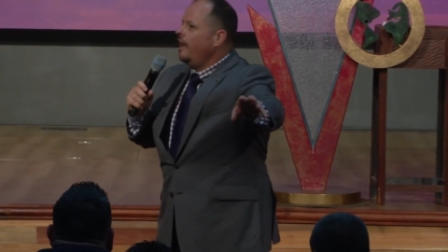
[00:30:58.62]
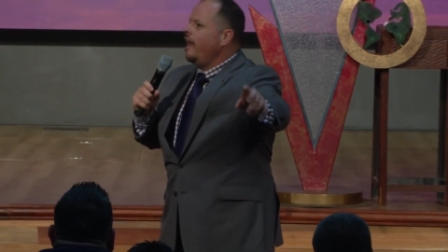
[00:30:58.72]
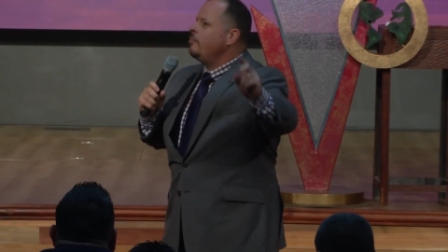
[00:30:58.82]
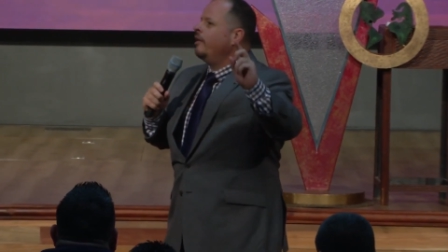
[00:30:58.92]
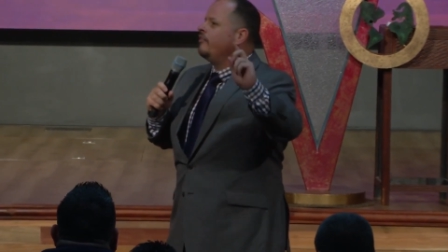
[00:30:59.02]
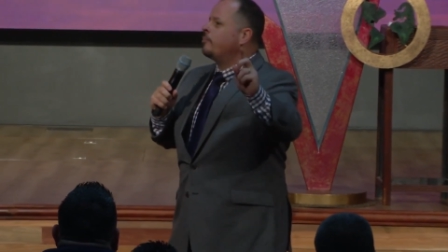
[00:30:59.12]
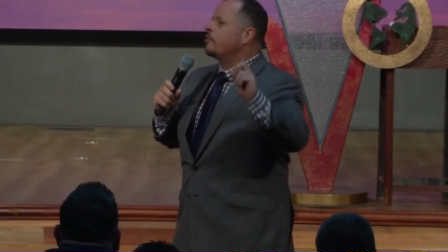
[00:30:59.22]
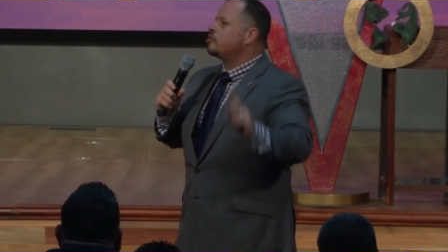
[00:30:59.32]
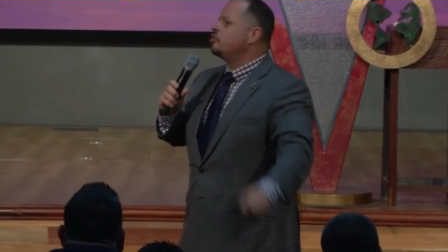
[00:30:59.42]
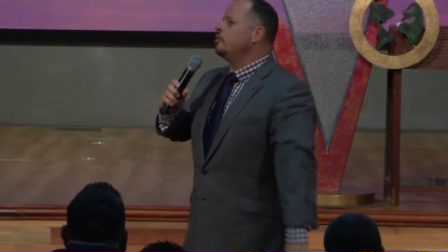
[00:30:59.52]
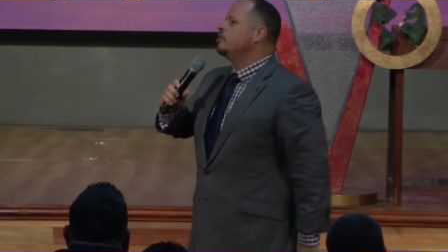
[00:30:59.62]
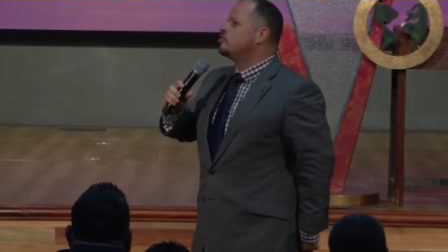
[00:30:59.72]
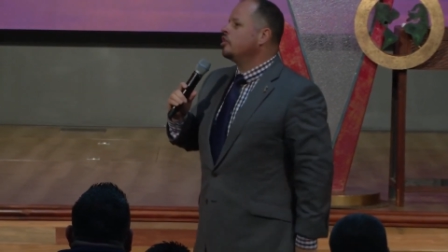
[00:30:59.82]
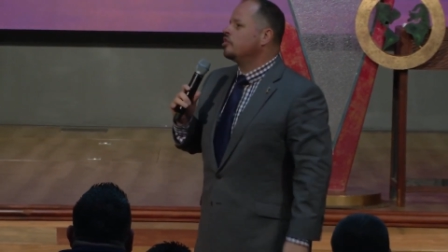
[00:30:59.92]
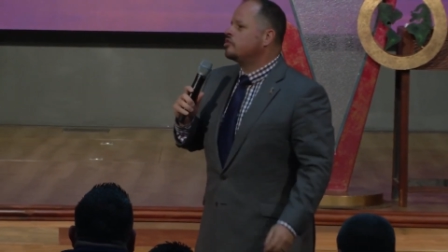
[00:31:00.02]
And I believe a pursuing
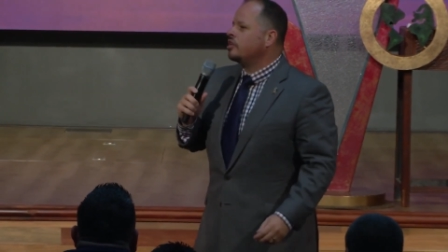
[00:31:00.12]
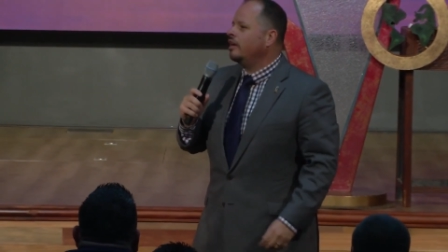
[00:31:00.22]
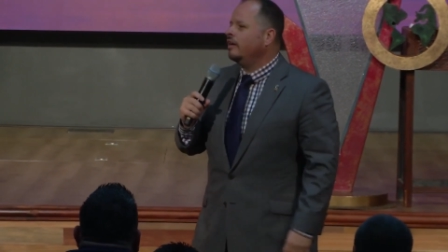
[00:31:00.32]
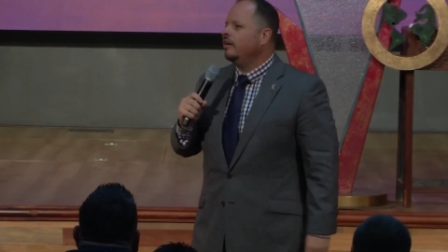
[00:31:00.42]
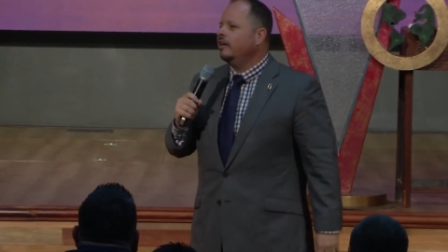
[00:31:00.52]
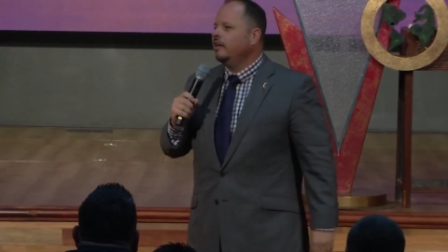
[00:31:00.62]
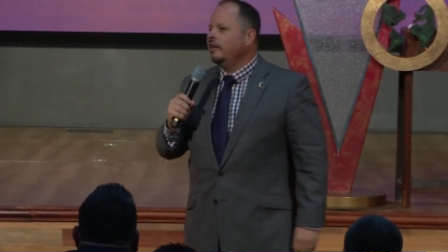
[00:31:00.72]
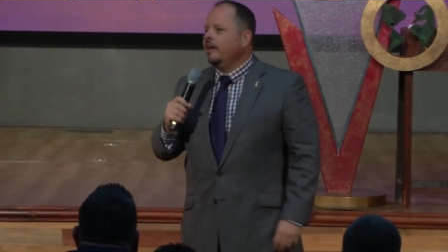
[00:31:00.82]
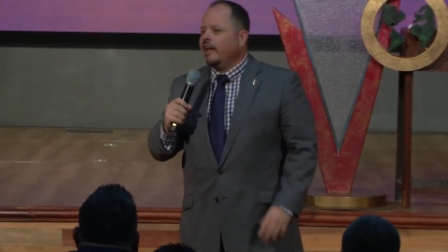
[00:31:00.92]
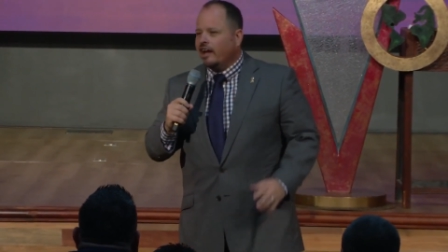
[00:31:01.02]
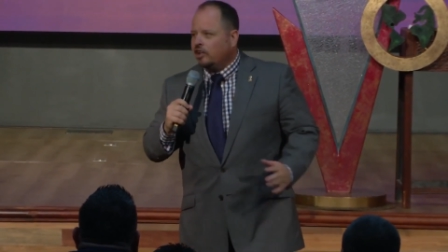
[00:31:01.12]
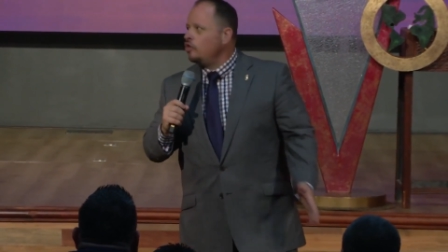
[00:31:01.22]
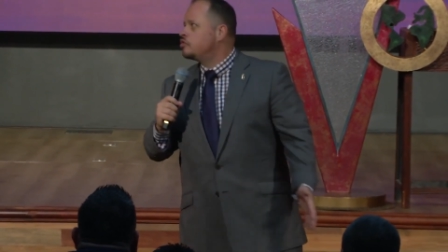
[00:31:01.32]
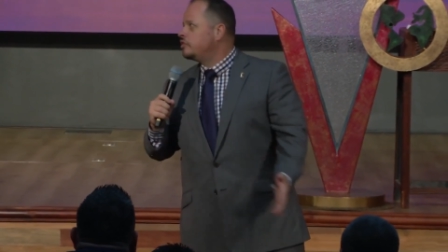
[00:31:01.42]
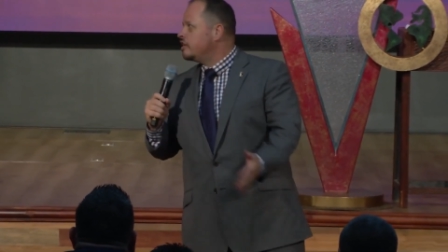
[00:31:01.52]
church, and I
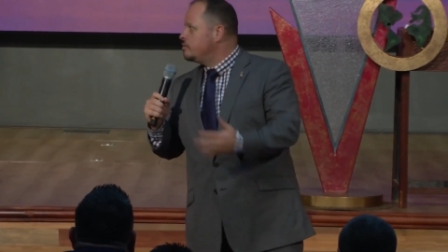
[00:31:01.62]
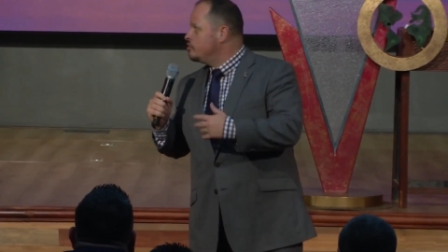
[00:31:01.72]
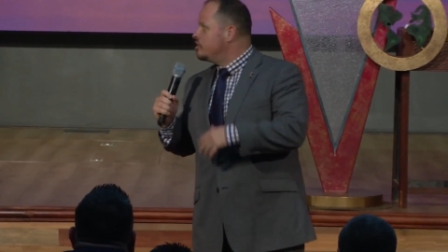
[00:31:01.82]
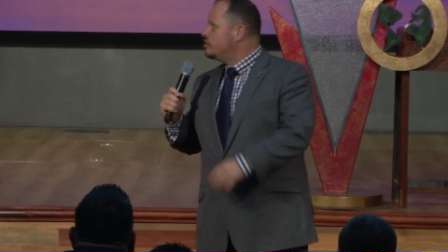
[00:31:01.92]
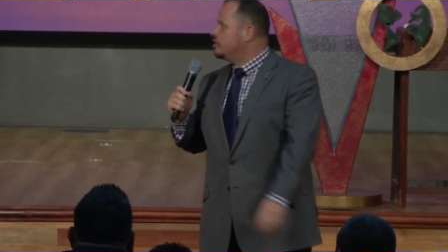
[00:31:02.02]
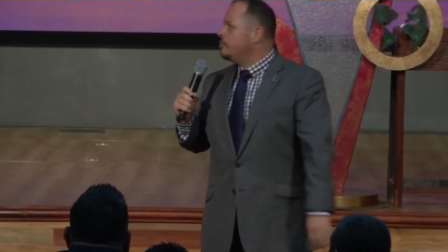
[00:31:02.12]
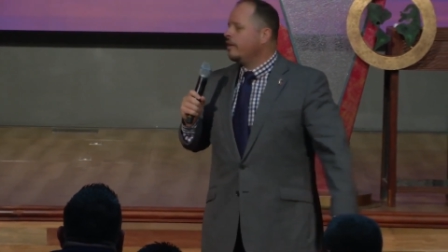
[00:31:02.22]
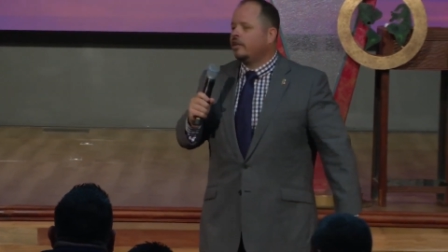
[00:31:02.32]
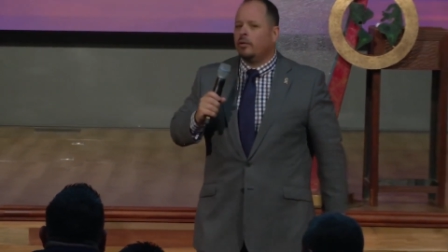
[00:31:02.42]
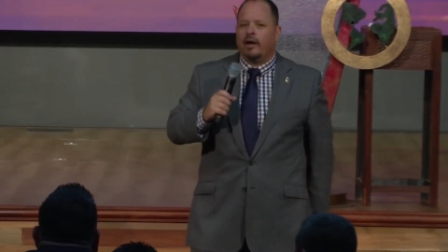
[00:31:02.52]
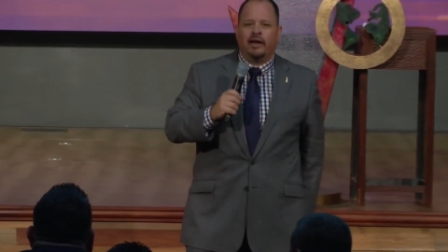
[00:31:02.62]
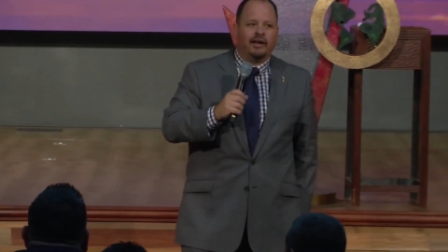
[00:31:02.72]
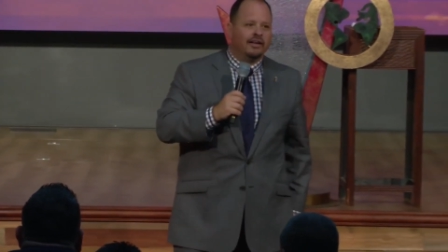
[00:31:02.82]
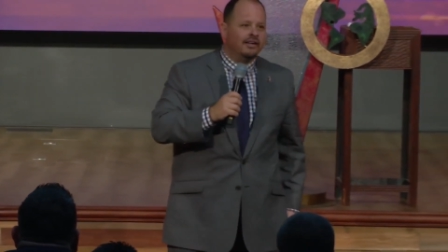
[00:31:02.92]
close with this musicians can make their way.